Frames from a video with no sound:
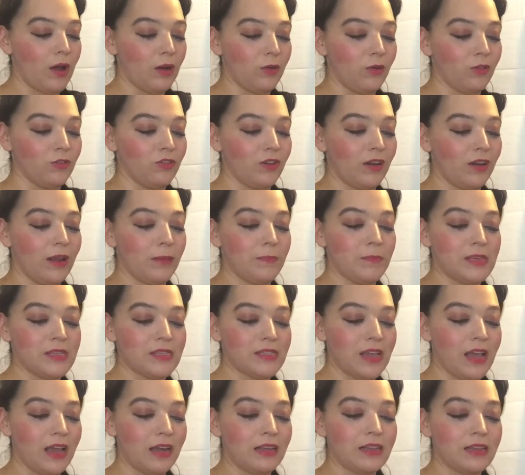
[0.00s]
holder, and
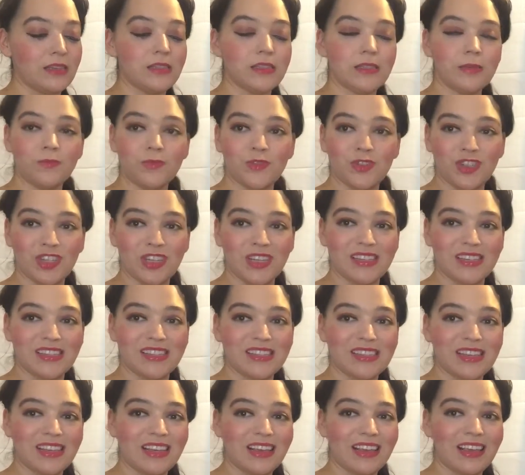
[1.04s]
beside it some cheese
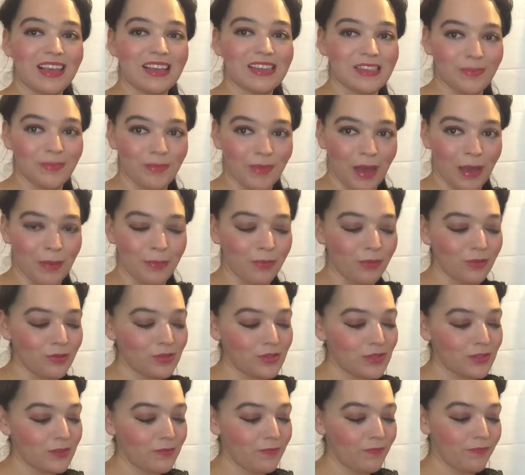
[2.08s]
and some
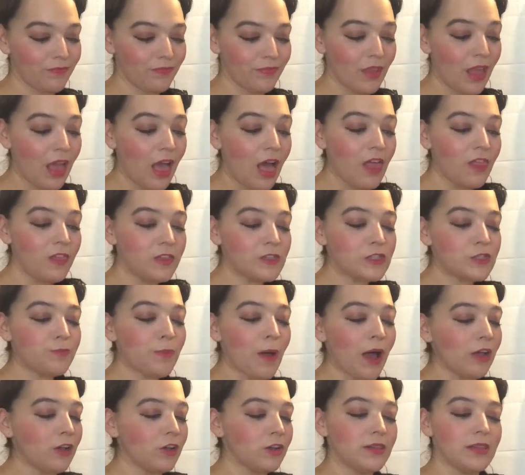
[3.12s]
apples. The
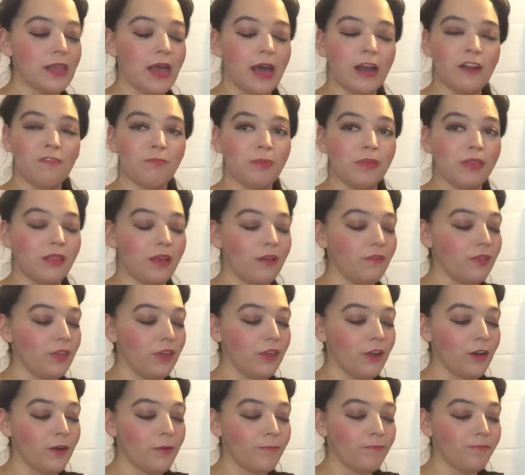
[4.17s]
spot could not have been
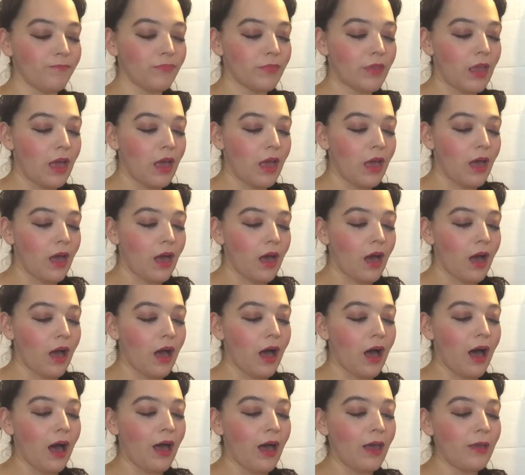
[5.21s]
lovelier. A
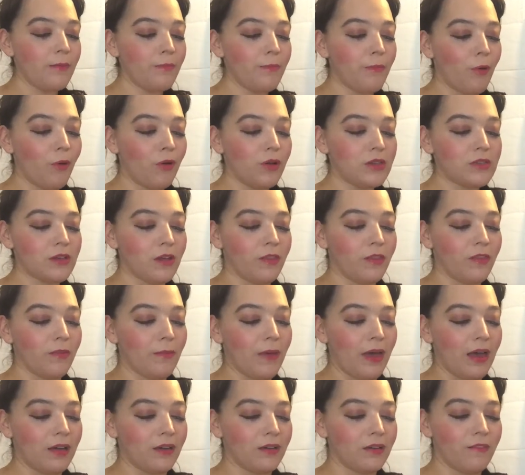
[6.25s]
high point on
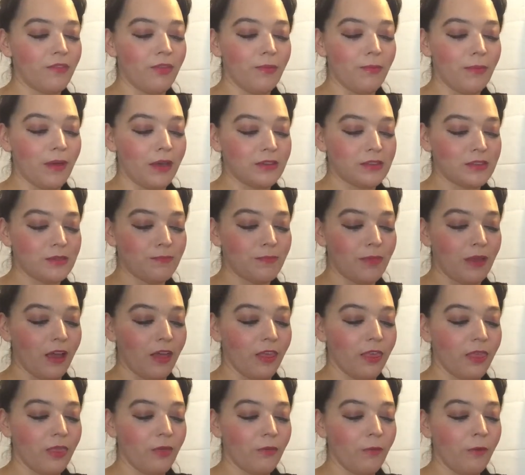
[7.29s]
the mountain path,
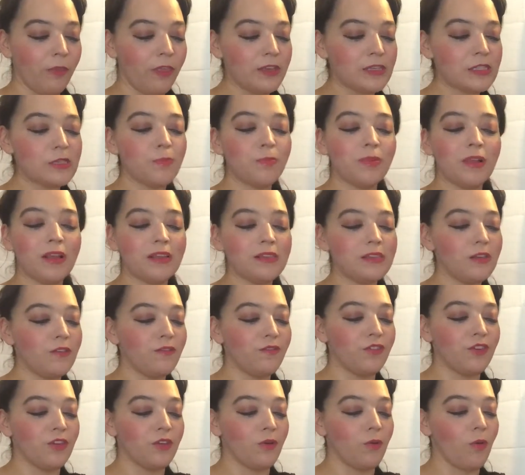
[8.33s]
with a splendid
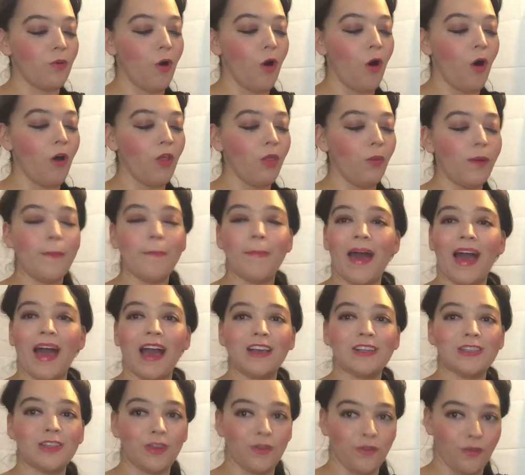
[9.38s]
view all the way back
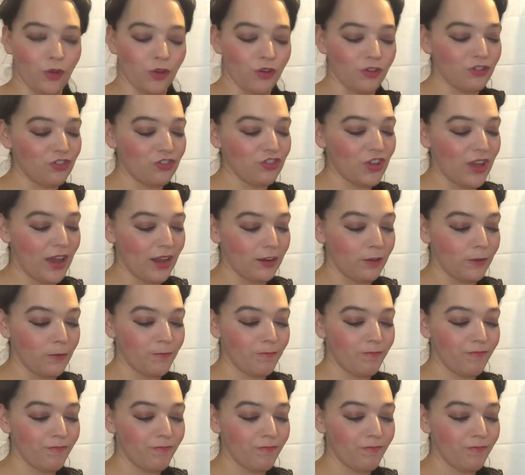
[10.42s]
to the Florin Channel.